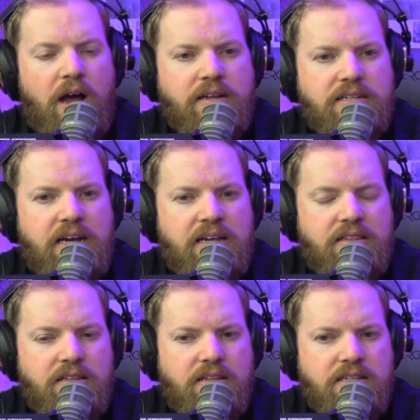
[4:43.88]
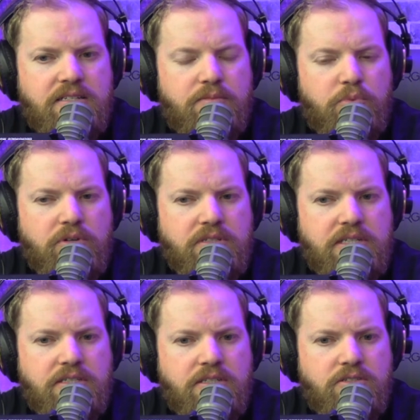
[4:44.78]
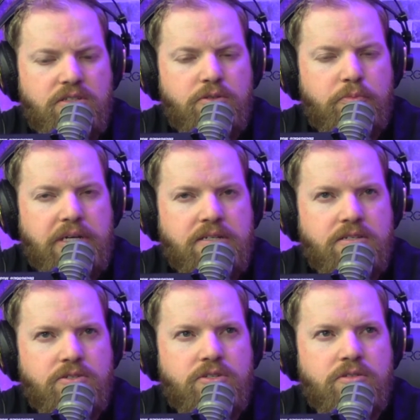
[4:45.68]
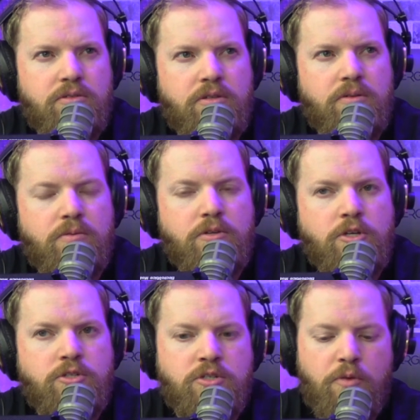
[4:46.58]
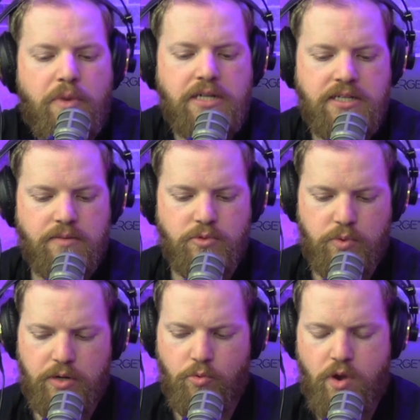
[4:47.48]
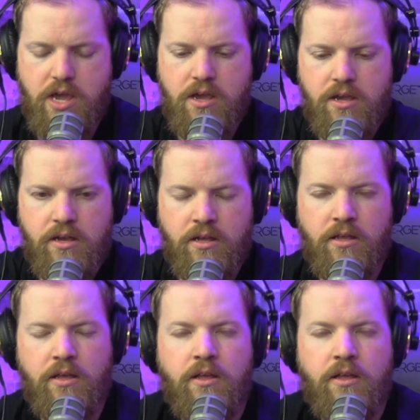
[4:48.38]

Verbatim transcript: I, I think that that's an important thing to do, because there's so many times where we